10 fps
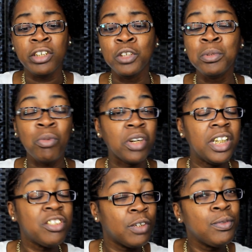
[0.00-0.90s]
You only want
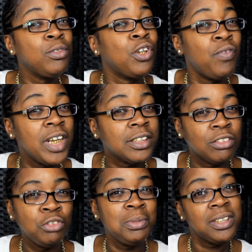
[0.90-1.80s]
to eat your food so fast
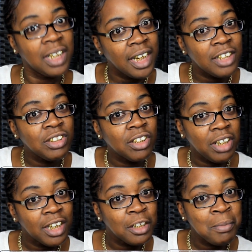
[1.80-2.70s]
because you be scared you ain't
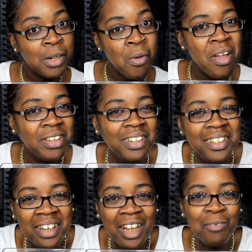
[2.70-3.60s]
gonna have no more.
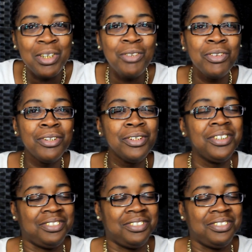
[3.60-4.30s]
Like when you little.